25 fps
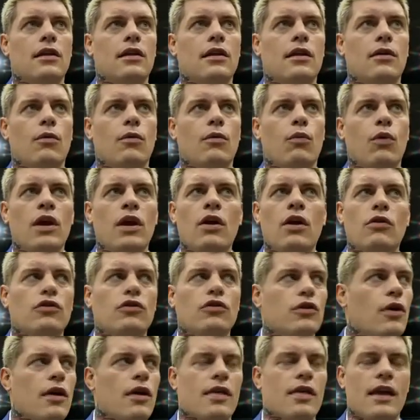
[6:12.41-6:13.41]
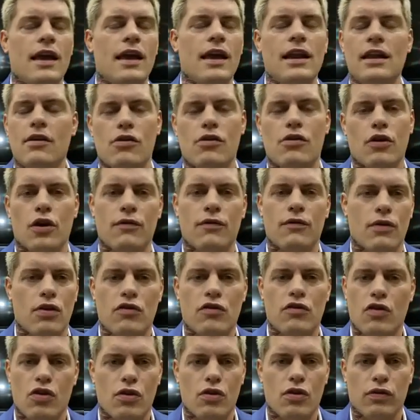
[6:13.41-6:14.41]
we don't do us any service
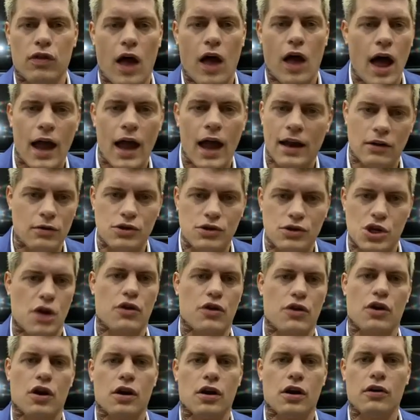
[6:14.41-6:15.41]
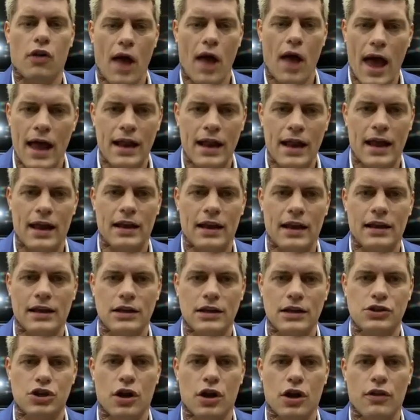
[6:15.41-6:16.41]
just lying to each other or glad handing
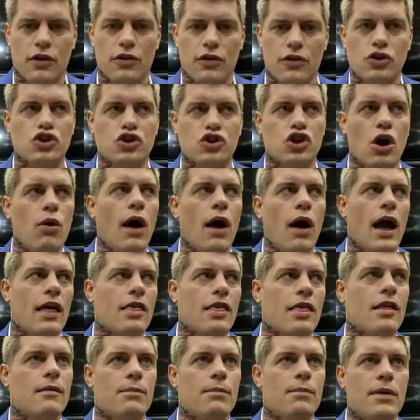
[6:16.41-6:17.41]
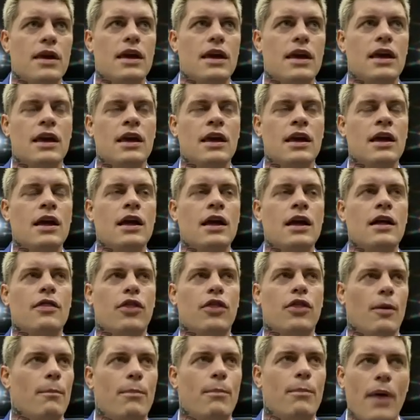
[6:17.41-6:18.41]
each other the show has to be
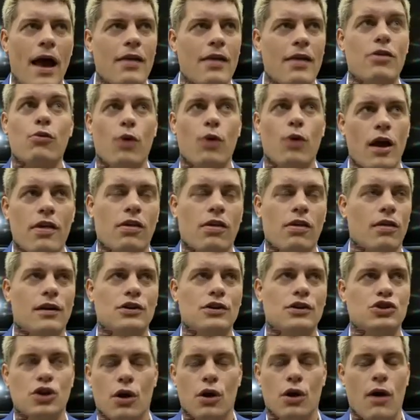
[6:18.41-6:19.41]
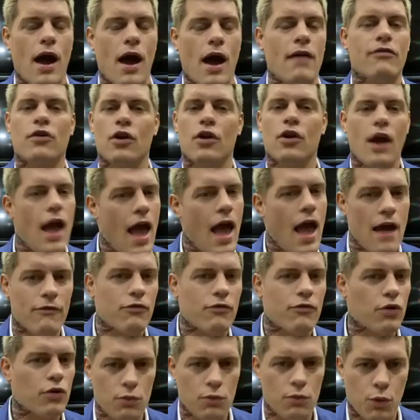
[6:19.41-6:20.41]
the best wrestling show ever
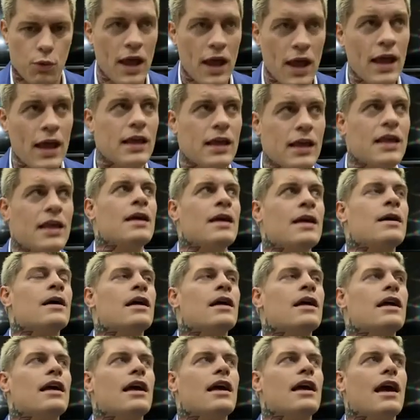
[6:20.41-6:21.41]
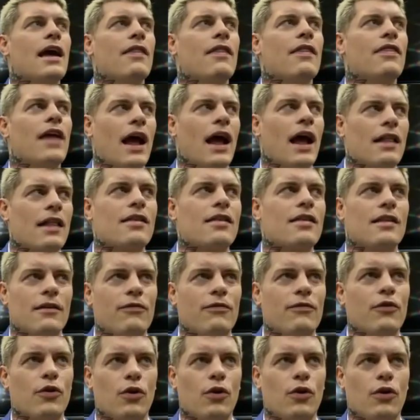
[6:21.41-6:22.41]
every week hmm. and that's
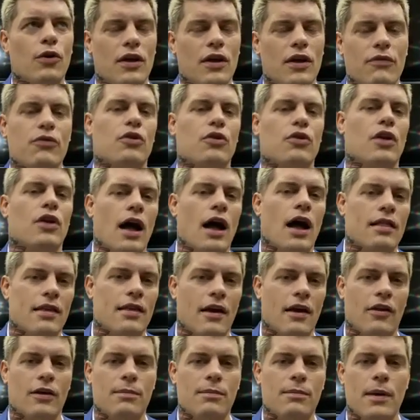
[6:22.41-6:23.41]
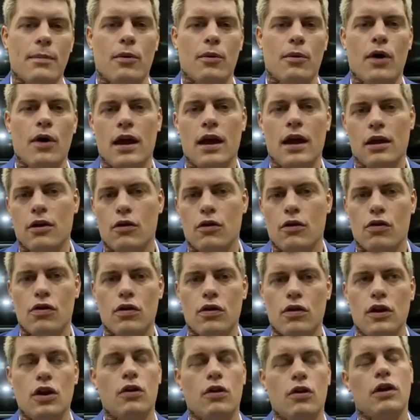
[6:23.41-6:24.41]
difficult if you're not telling people hey here's
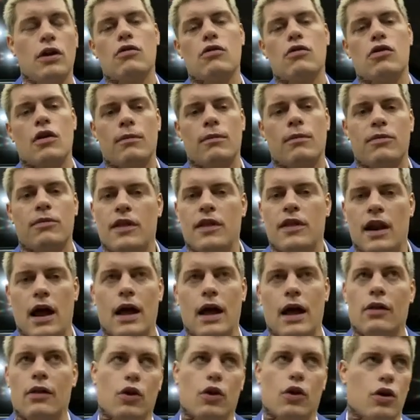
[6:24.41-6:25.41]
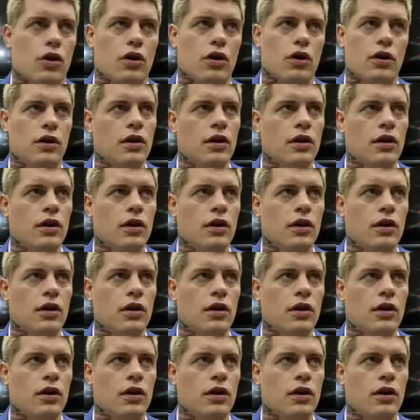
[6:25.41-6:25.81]
you know here's something that i learned